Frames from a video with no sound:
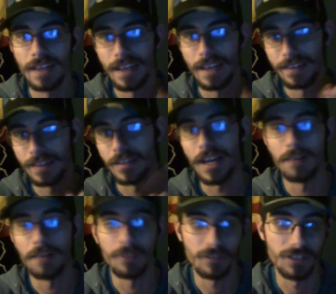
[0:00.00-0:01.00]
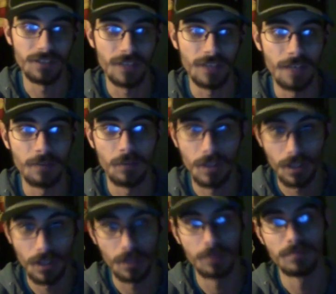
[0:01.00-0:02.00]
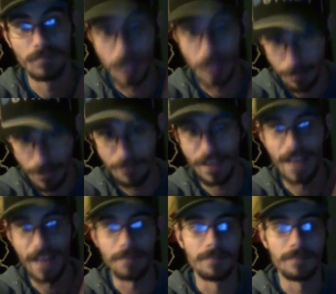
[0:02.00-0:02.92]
And then your high frequency driver will go above that.